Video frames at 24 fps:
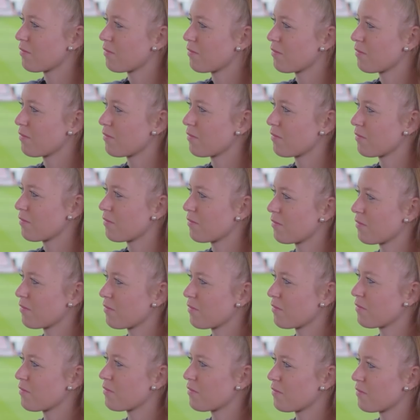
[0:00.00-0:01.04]

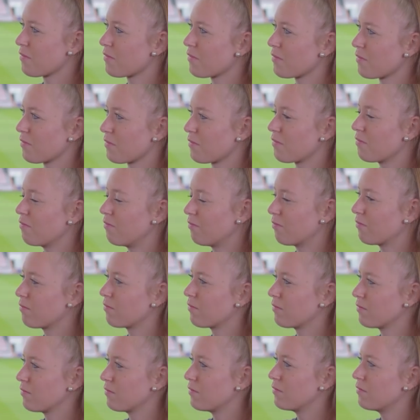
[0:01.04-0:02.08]

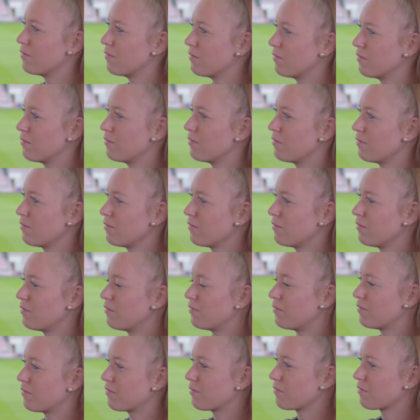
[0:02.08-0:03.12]

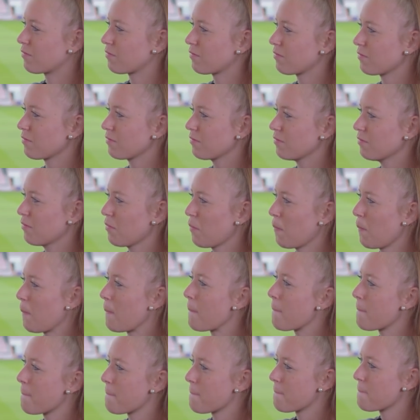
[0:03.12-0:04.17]

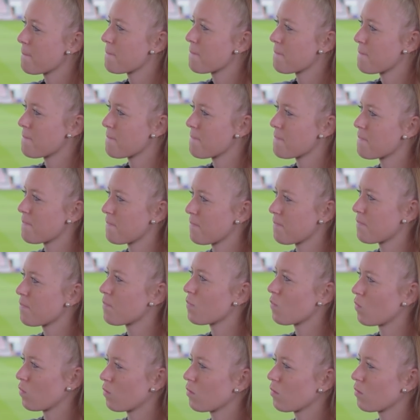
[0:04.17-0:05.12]
[no speech]